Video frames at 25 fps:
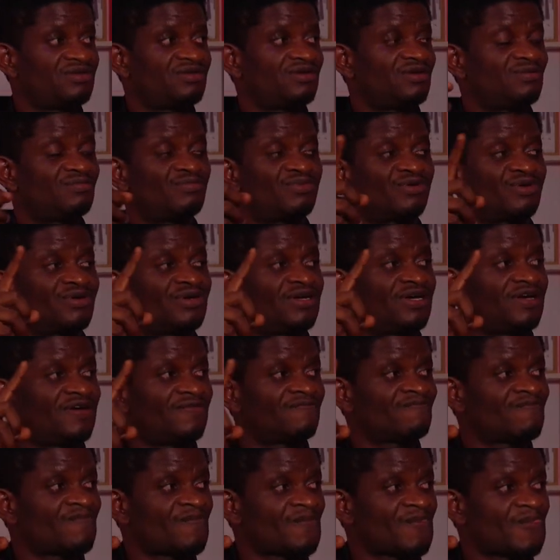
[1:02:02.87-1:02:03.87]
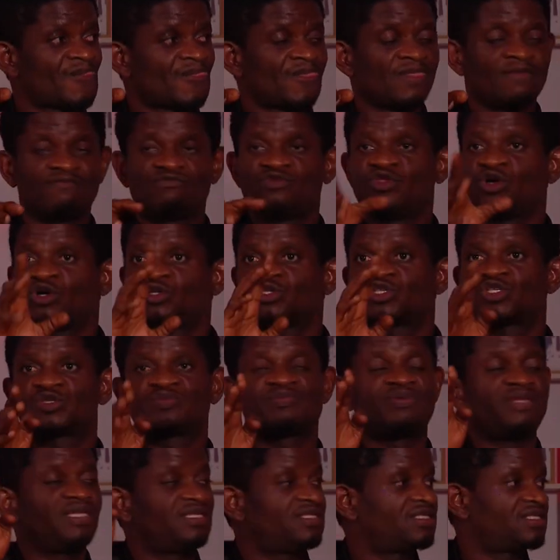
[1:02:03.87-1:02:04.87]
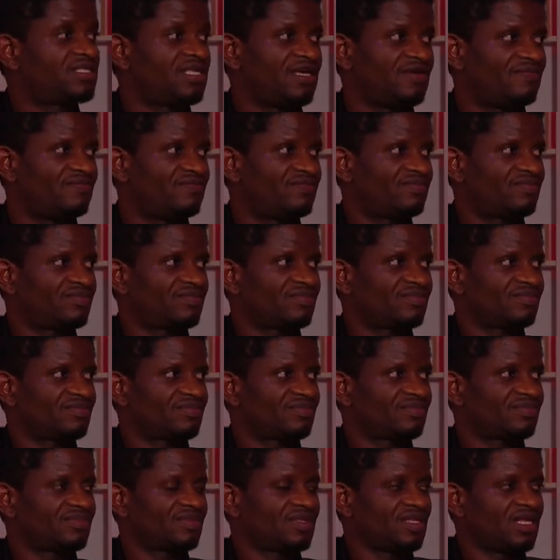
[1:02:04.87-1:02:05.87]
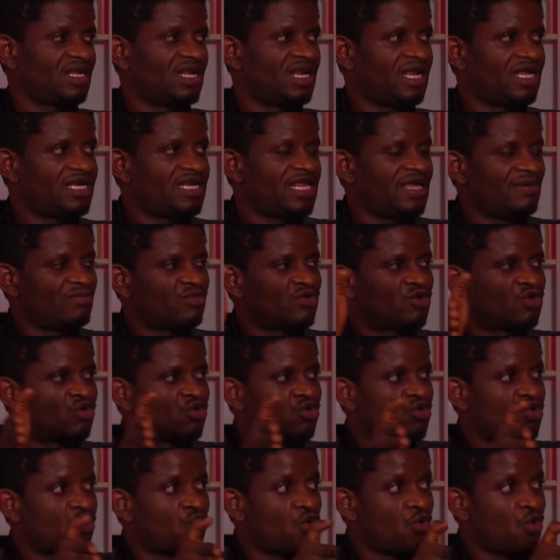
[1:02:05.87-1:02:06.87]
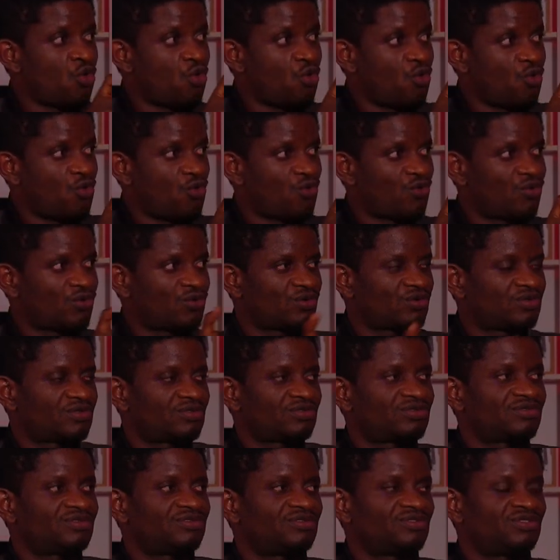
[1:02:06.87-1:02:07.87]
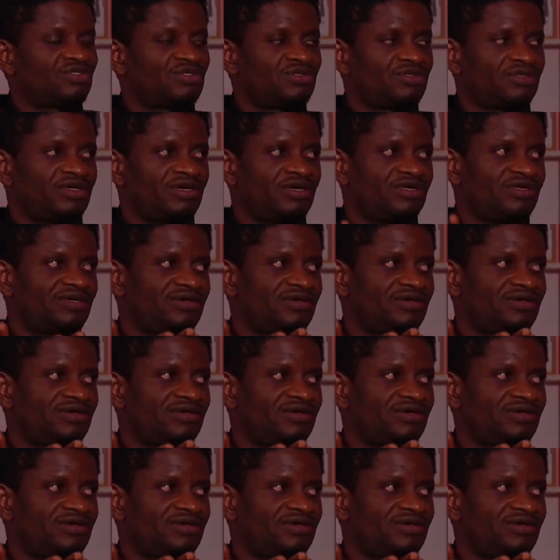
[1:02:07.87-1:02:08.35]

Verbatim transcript: your brother. Don't split them. Let them grow together. Together.